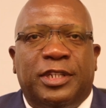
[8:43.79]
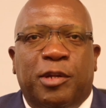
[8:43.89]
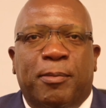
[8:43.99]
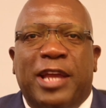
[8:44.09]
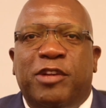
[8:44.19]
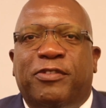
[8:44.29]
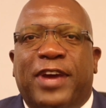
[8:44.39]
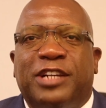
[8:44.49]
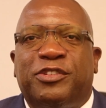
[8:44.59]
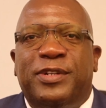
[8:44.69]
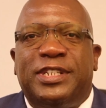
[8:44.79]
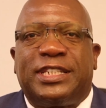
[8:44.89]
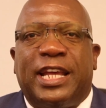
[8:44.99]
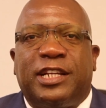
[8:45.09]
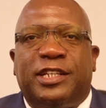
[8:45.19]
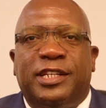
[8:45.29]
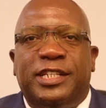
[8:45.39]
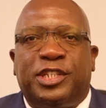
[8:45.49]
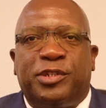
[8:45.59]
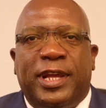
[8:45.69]
The manufacturing sector
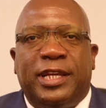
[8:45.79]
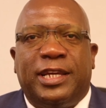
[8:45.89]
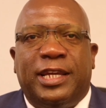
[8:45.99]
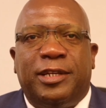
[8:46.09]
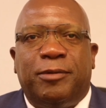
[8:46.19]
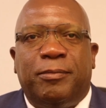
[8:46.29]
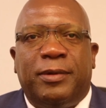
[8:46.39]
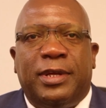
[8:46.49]
is shrinking,